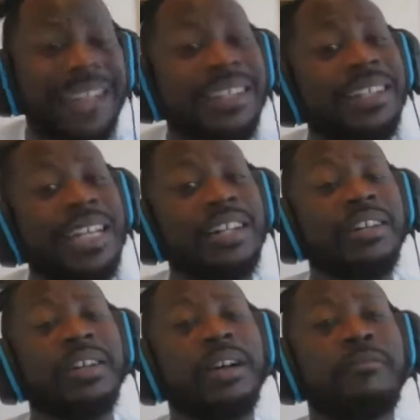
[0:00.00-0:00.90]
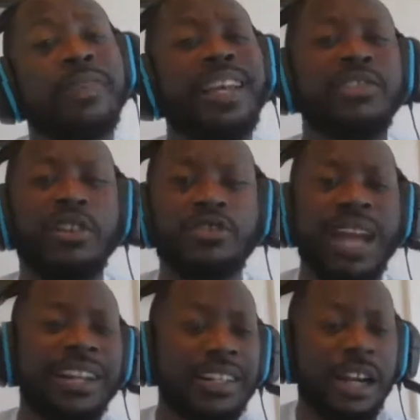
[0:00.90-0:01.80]
a leader of men, you
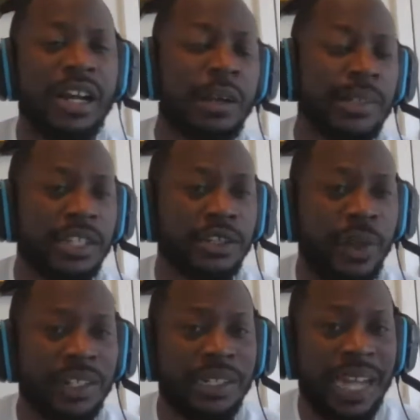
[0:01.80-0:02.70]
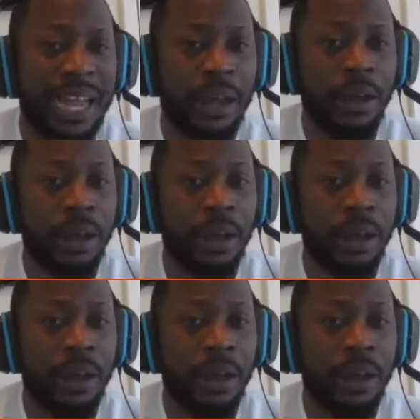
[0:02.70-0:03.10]
got to kind of calm the situation down.